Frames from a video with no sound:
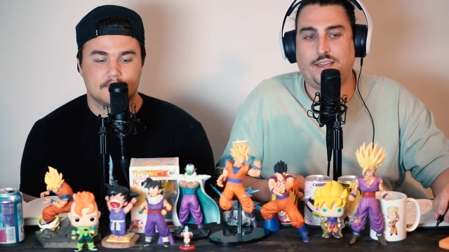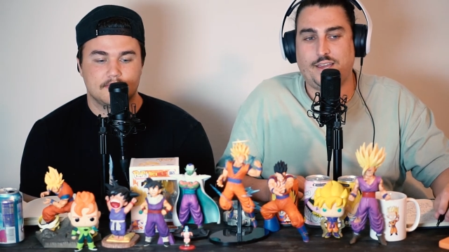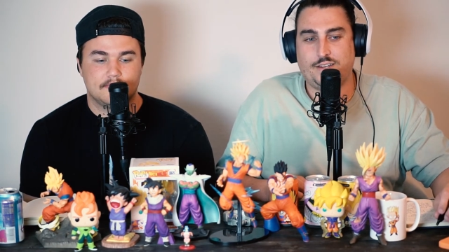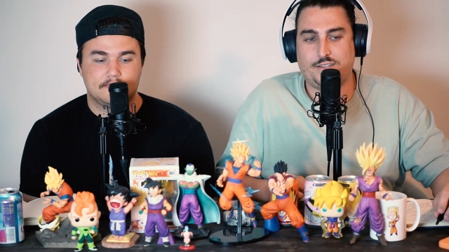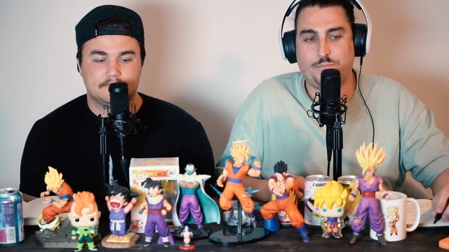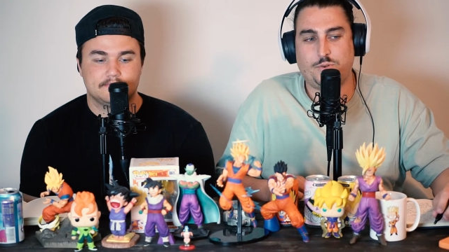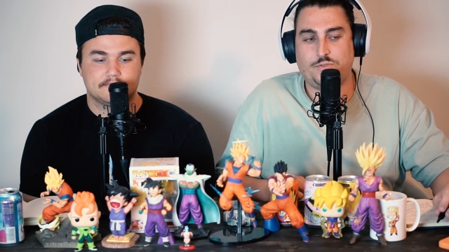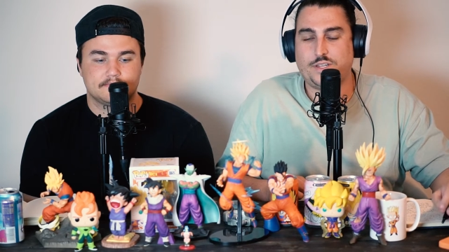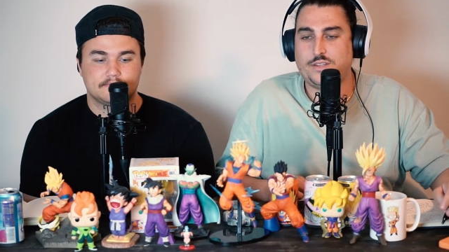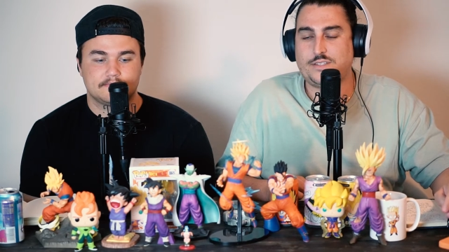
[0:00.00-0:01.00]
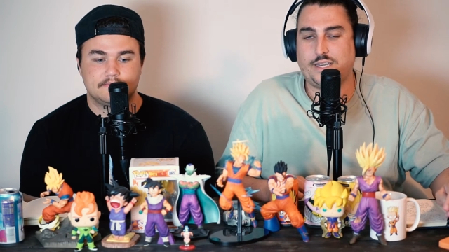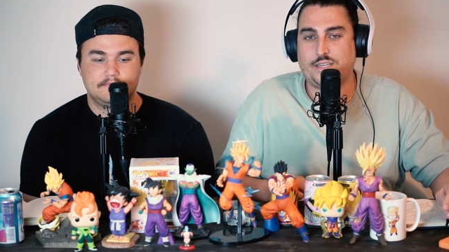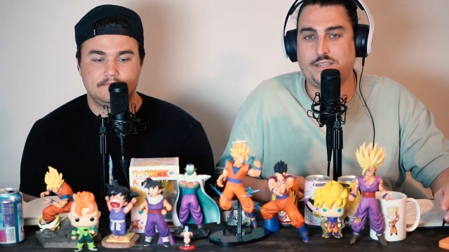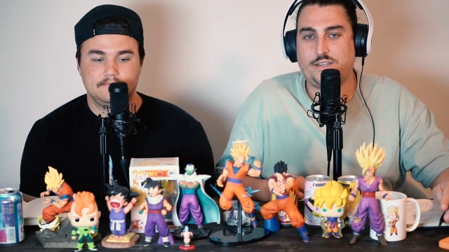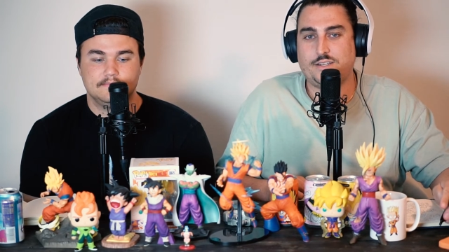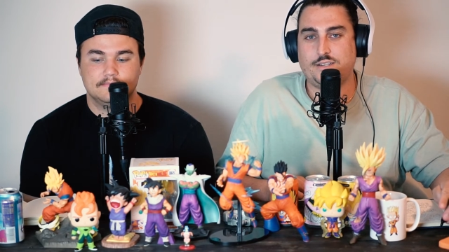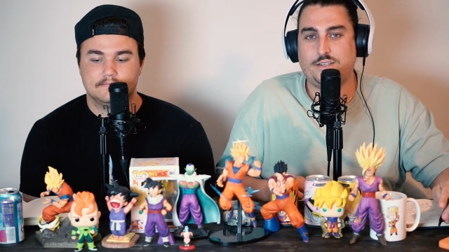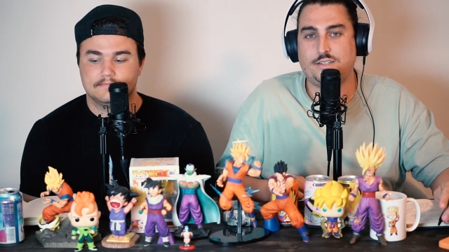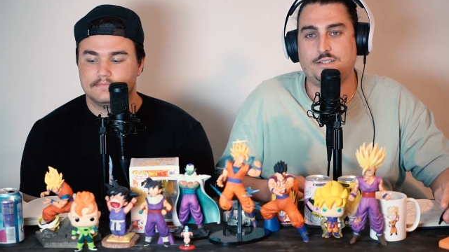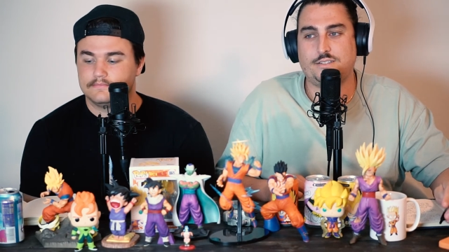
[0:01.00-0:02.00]
Speaker 1: and moved in the second they
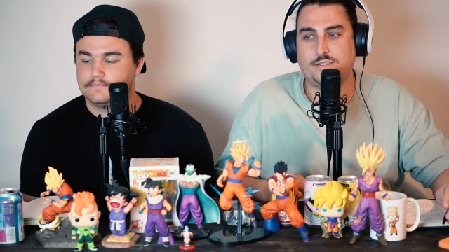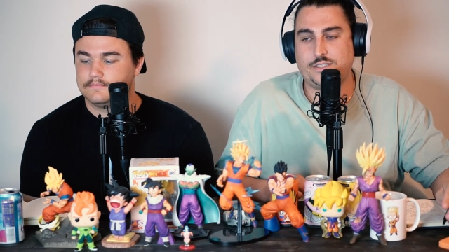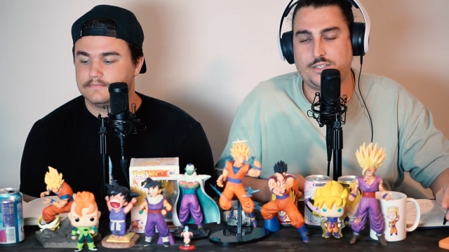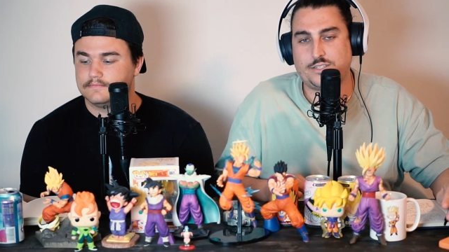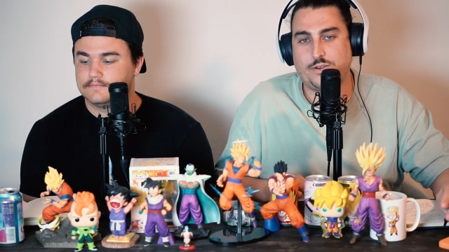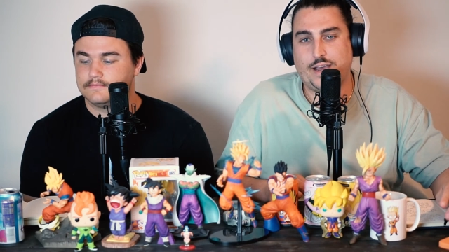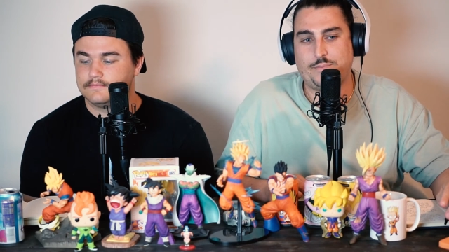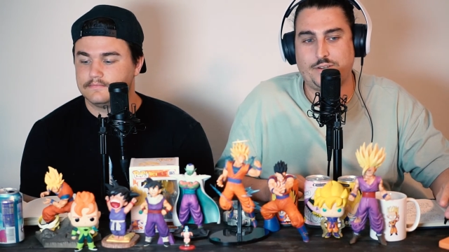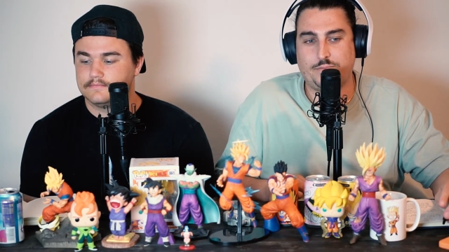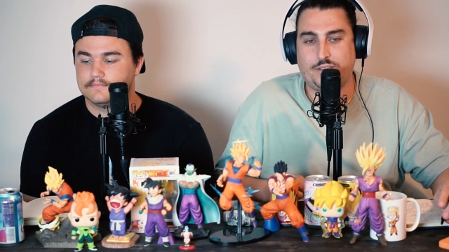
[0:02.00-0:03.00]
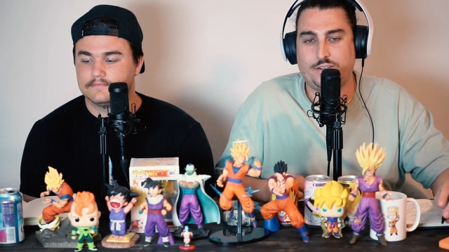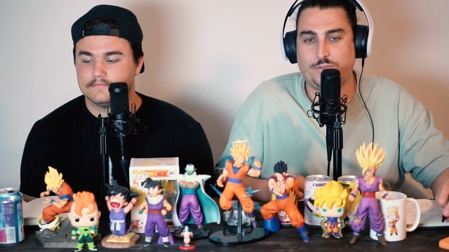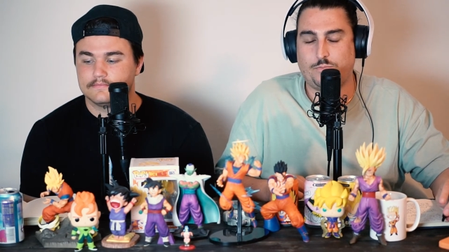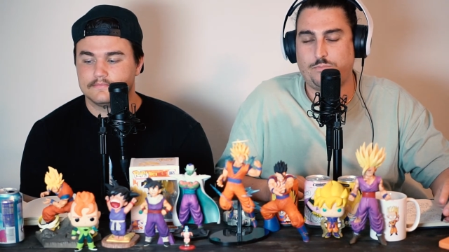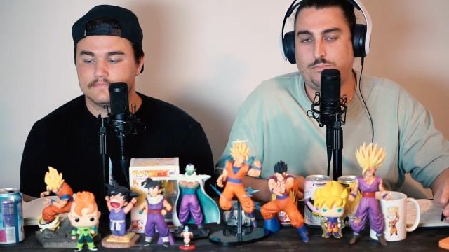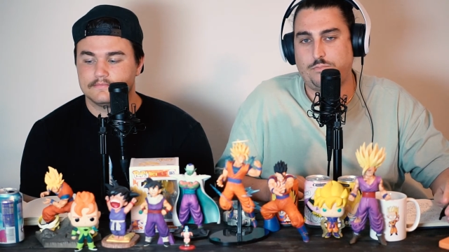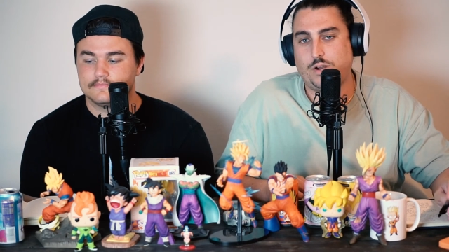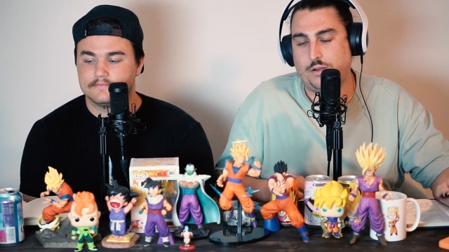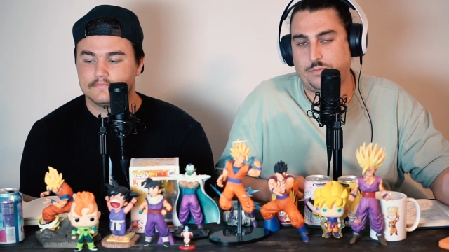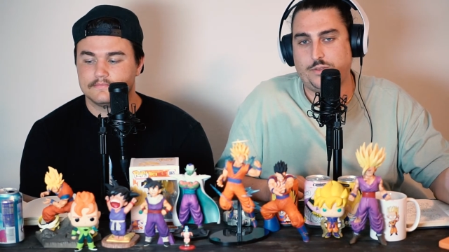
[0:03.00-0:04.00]
could. It just so happened to be on the
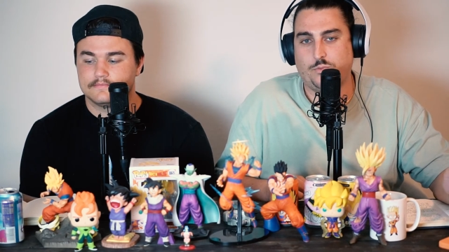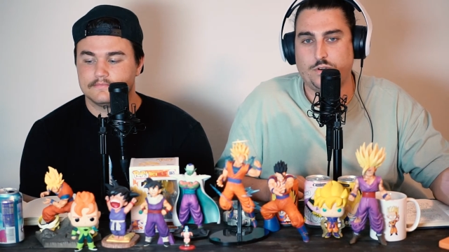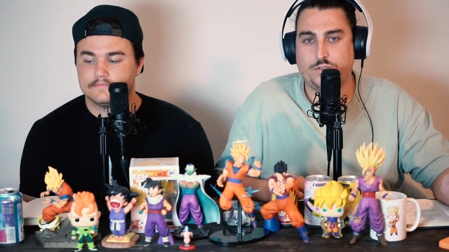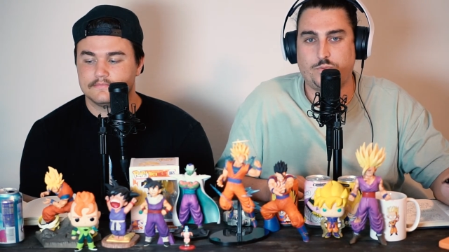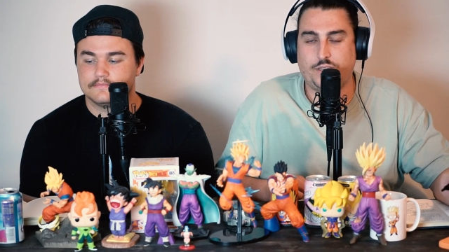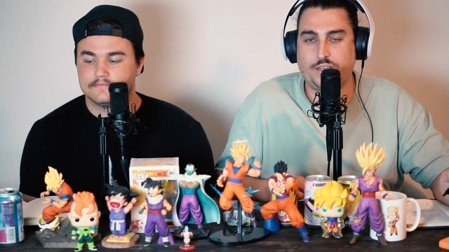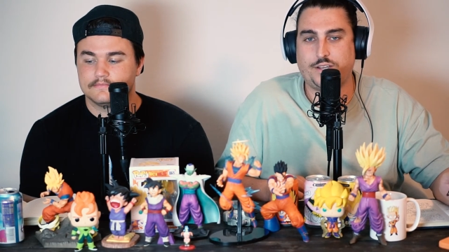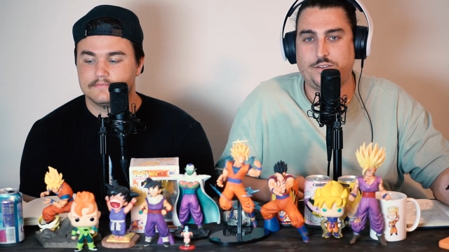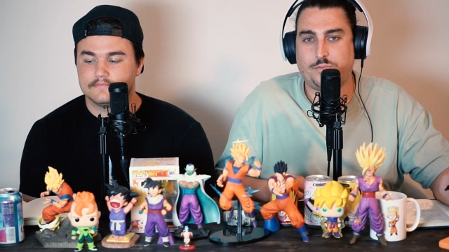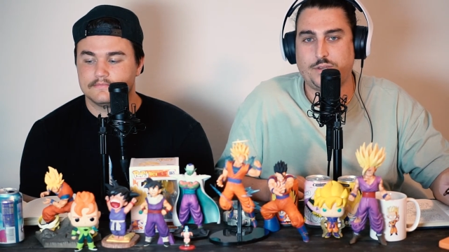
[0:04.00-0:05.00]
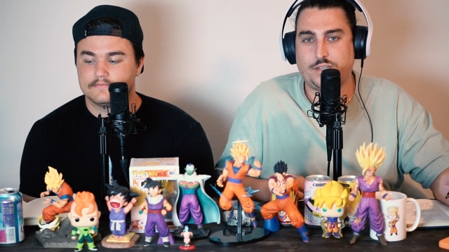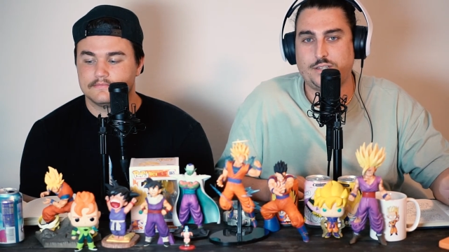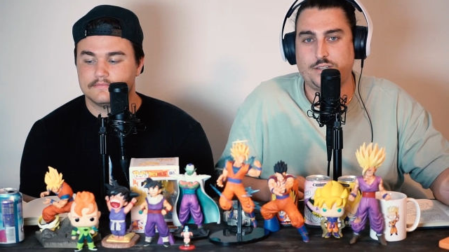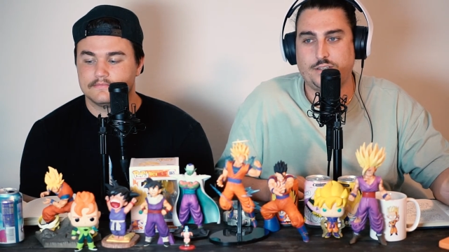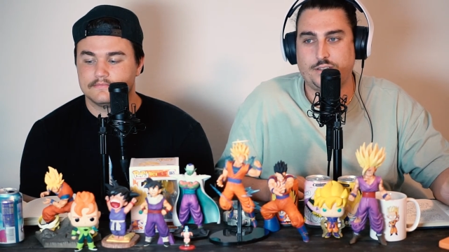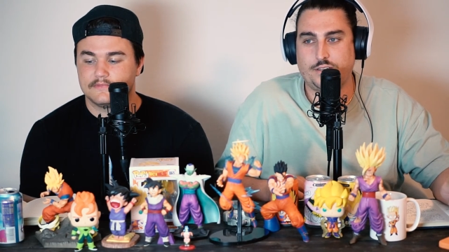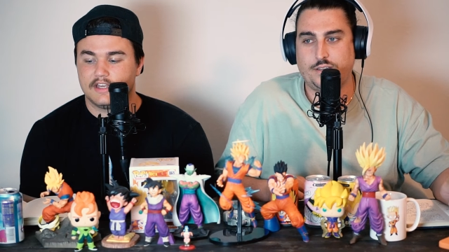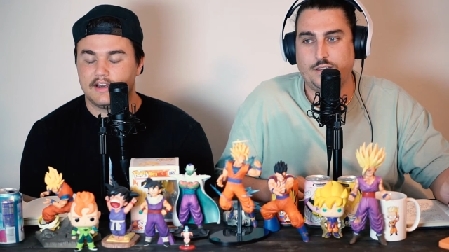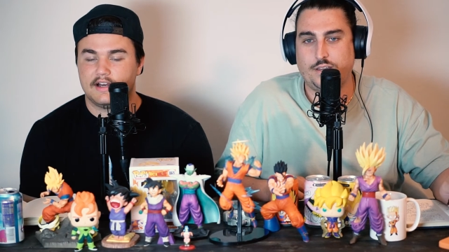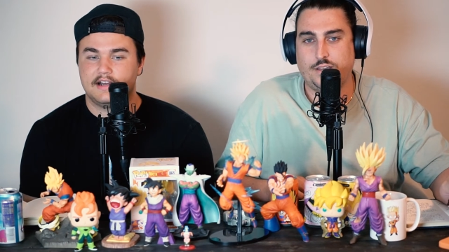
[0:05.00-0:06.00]
probably the worst week they could have picked.
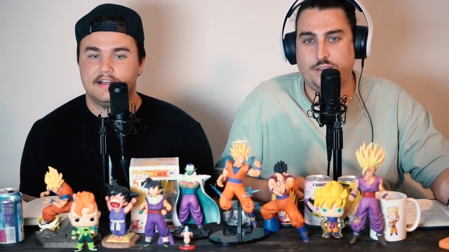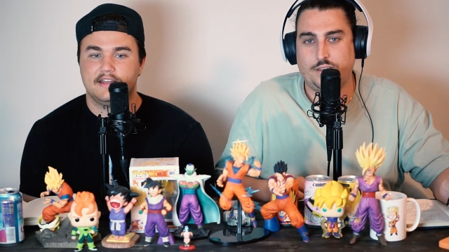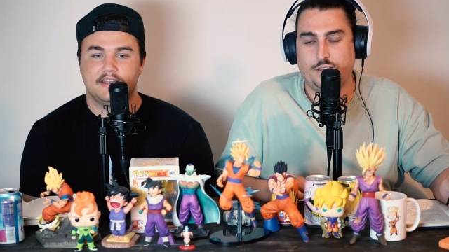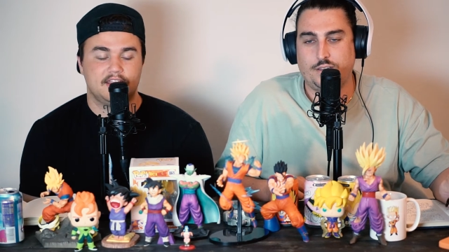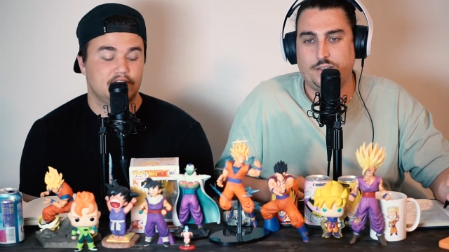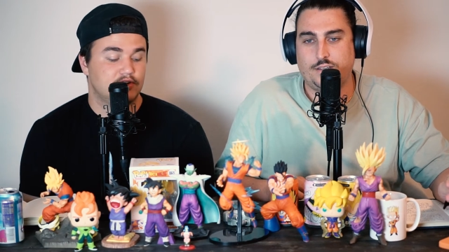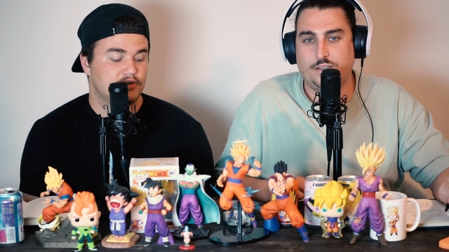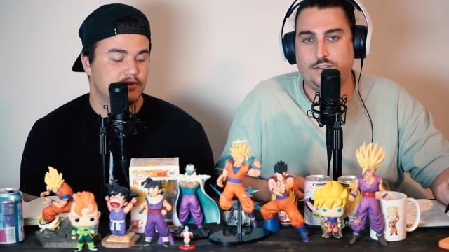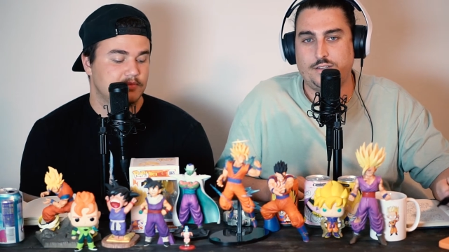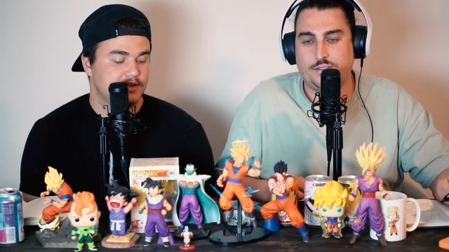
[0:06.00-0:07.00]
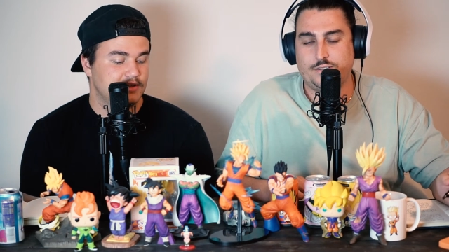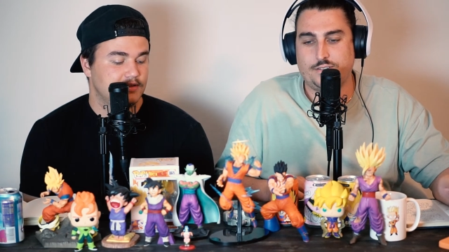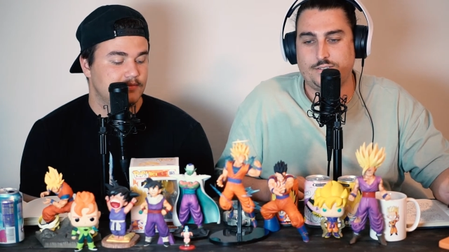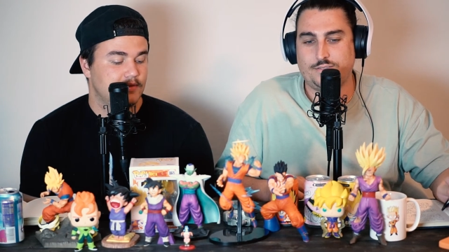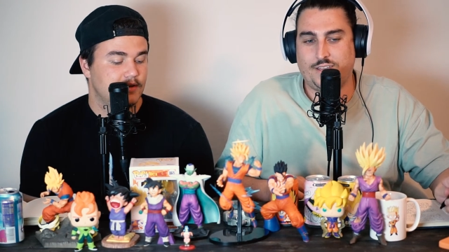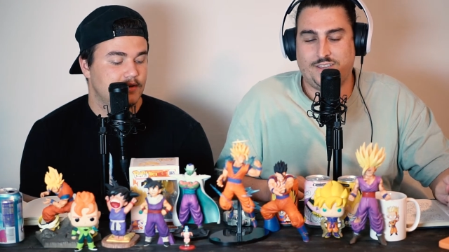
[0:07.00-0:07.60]
Speaker 2: I it hurt me.